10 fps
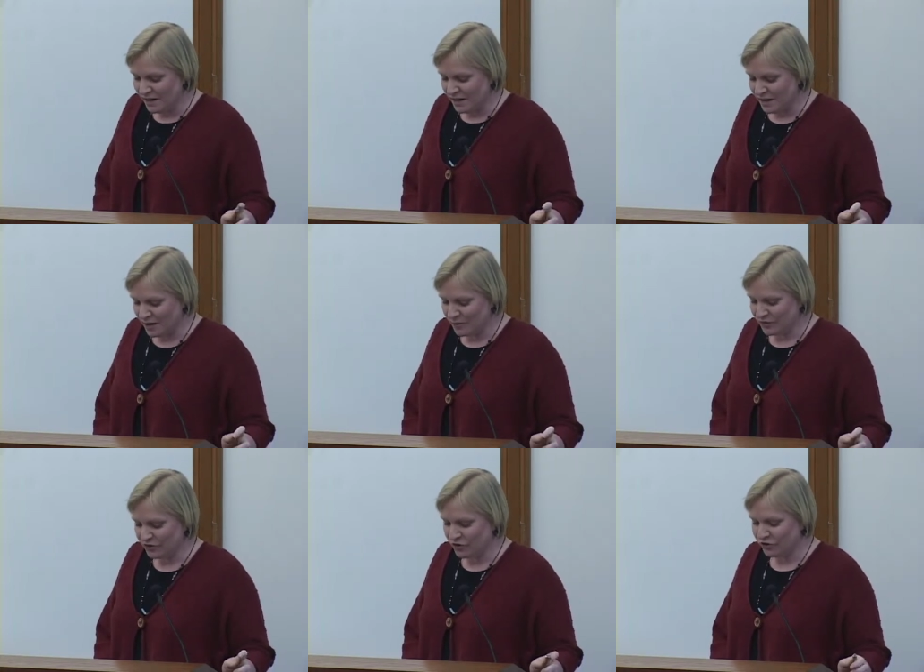Um,
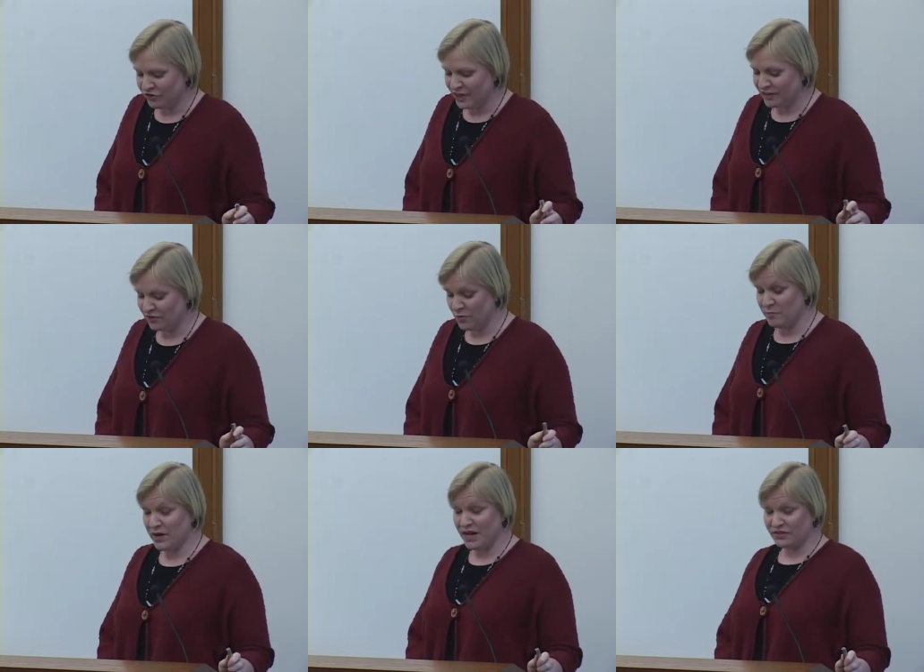so she actually went
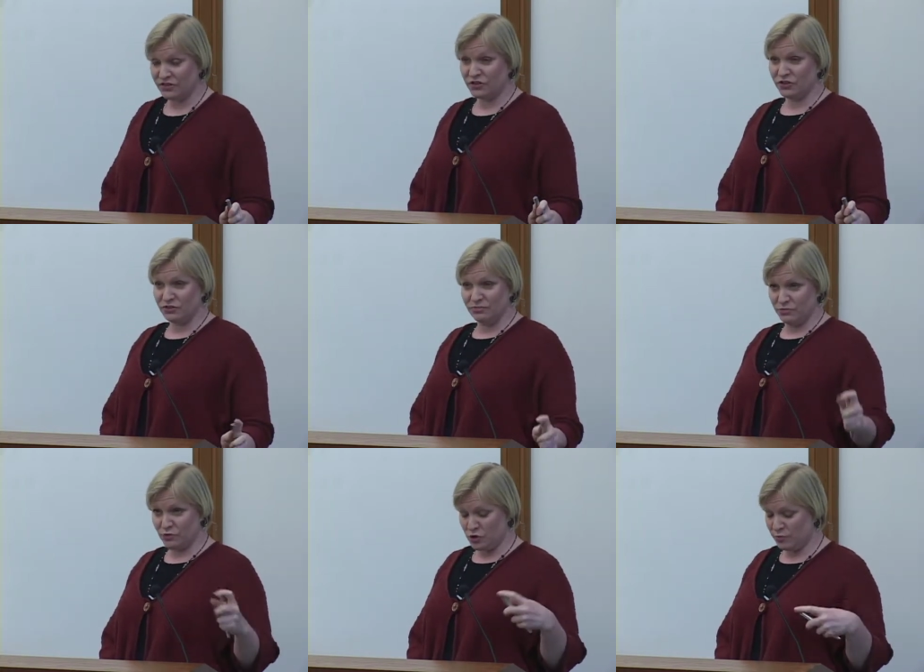back to her
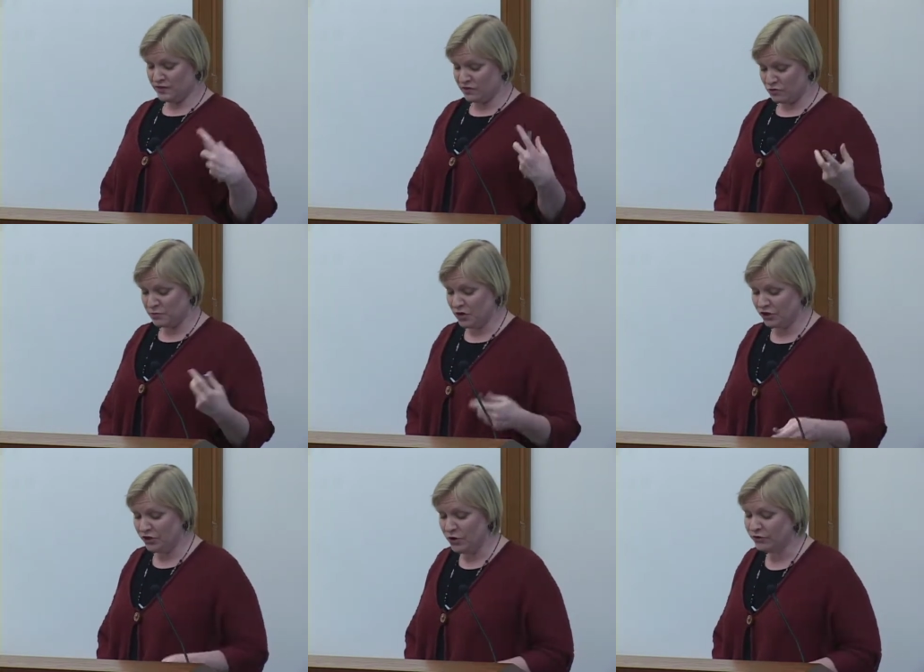group. It's a group
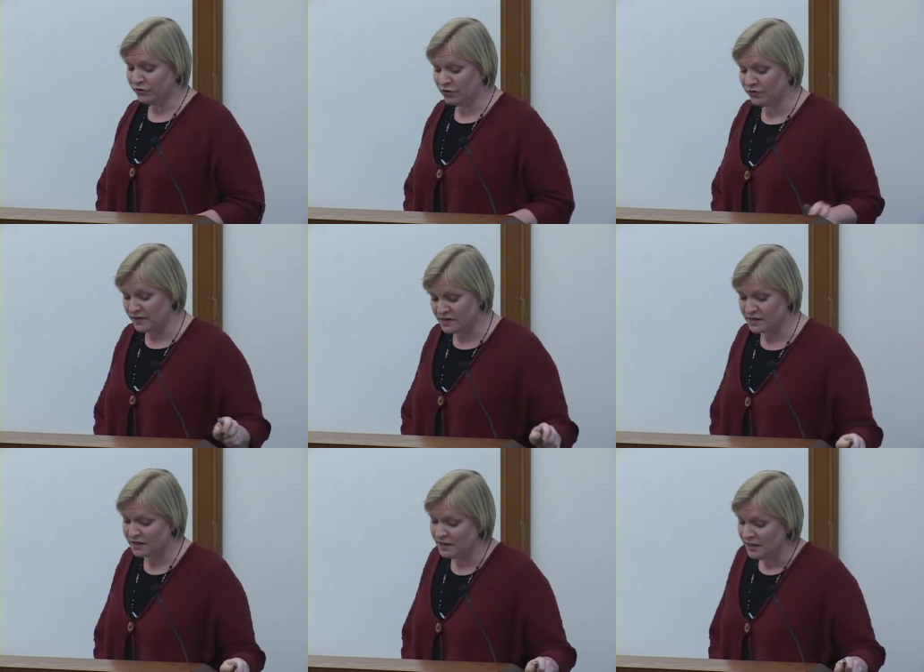called No Service,
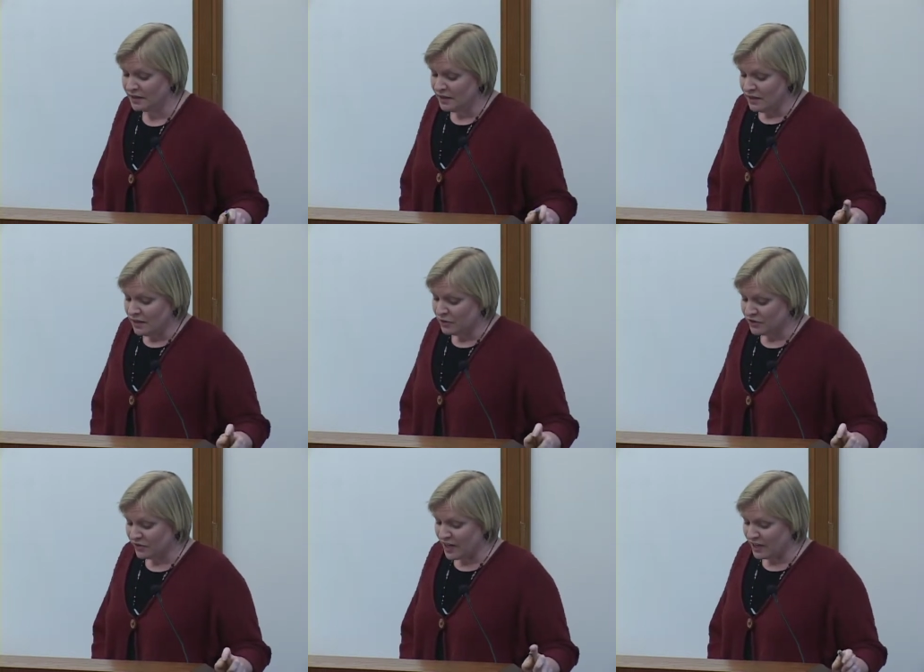which
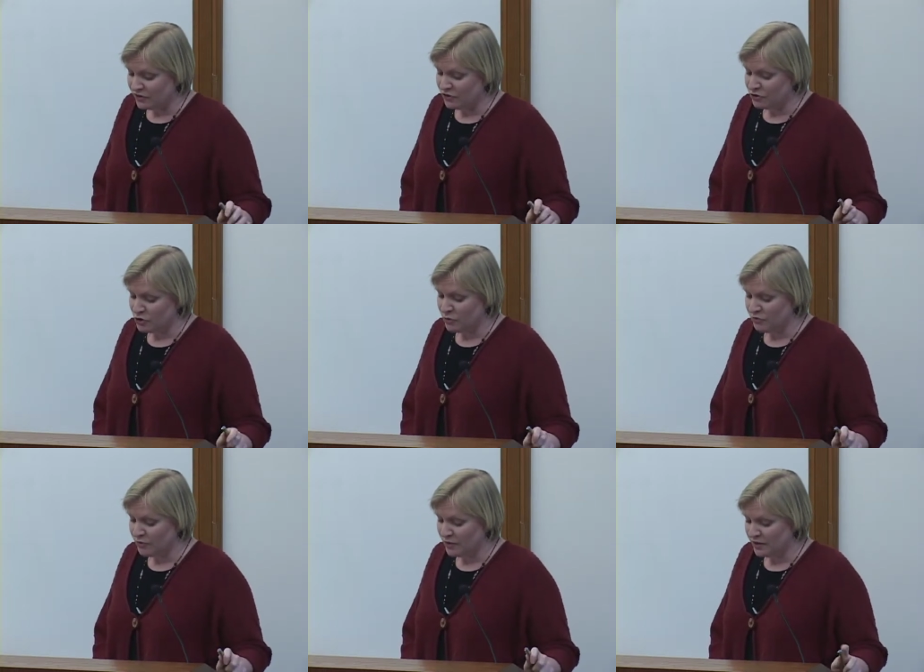is an action group
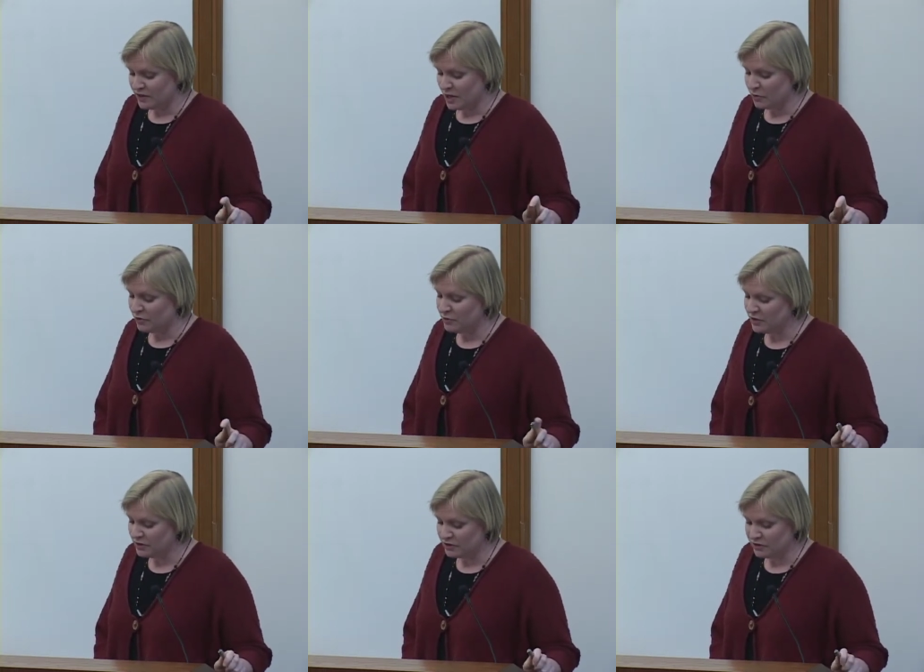from the autonomous
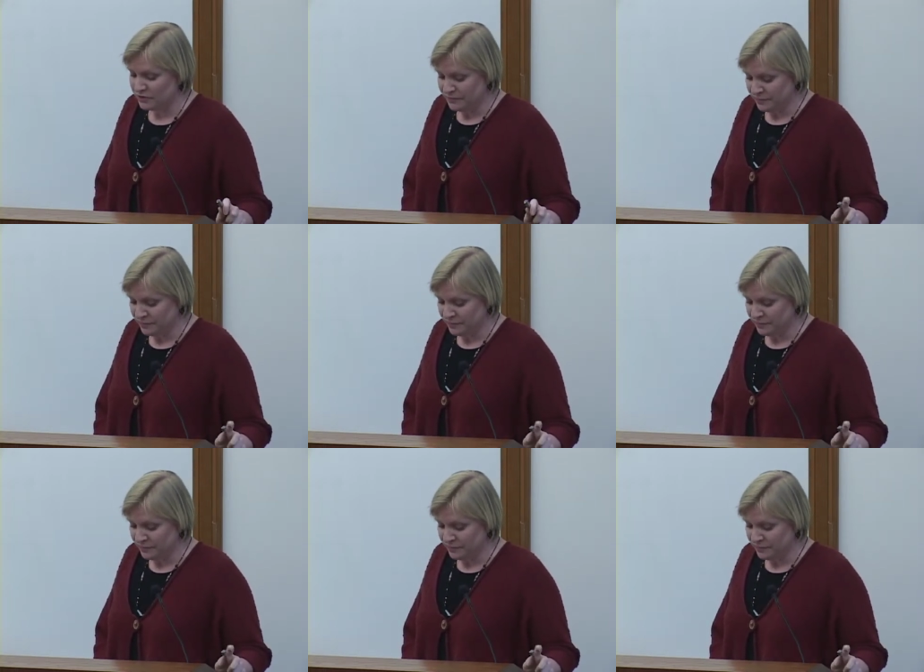milieu.